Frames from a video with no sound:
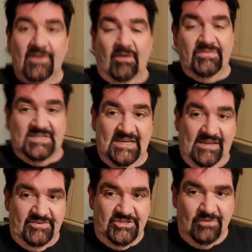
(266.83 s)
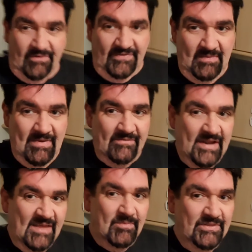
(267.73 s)
obviously, if you saw a female
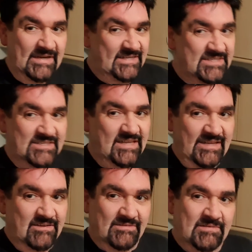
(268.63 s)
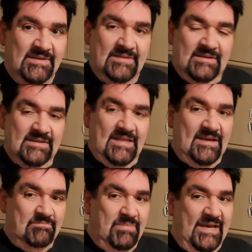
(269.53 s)
name on the list, they got
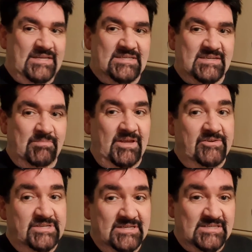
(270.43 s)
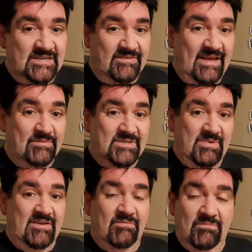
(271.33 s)
cut and paste abuse. So that was a
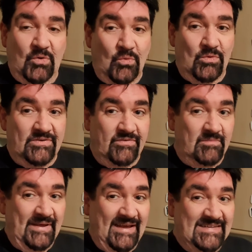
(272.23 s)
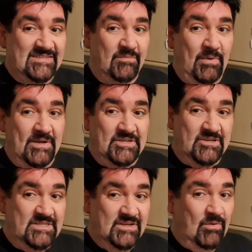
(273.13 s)
bit awkward for me. I had to
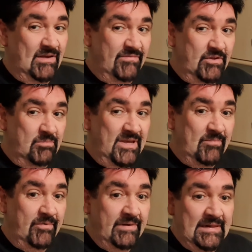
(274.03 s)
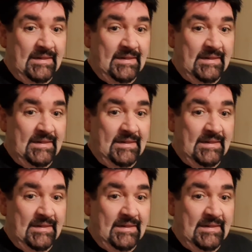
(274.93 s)
apologise to quite a few people.